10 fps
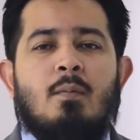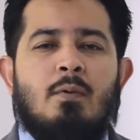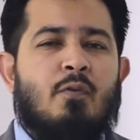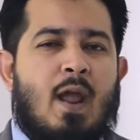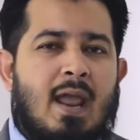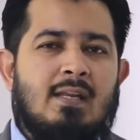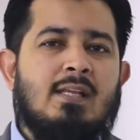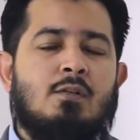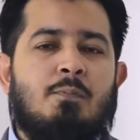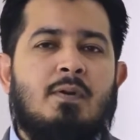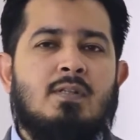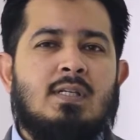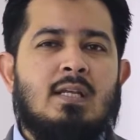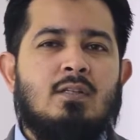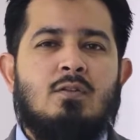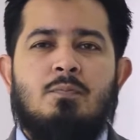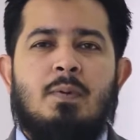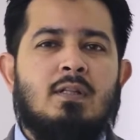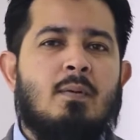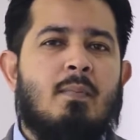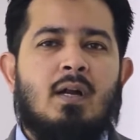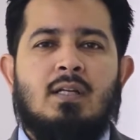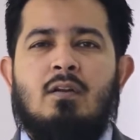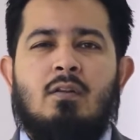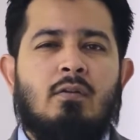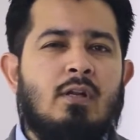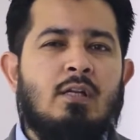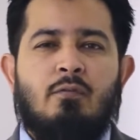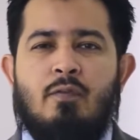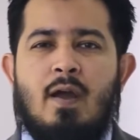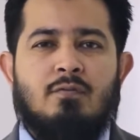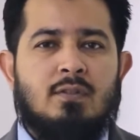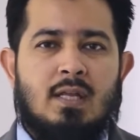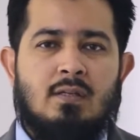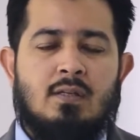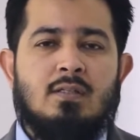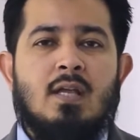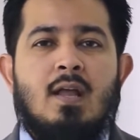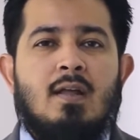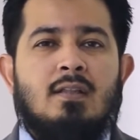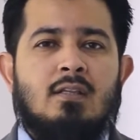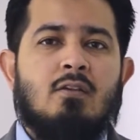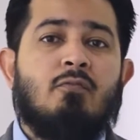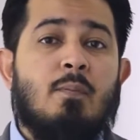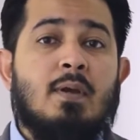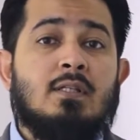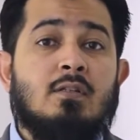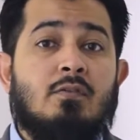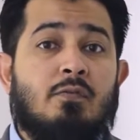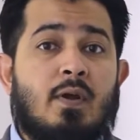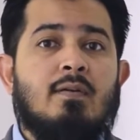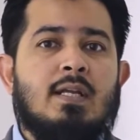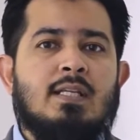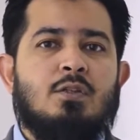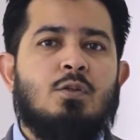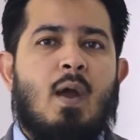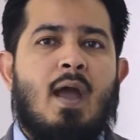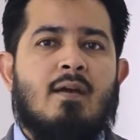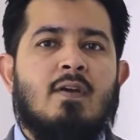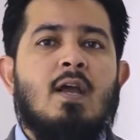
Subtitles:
But for any experienced agent who's been in the market 3 to 5 to 10 years, this information is very easy to have.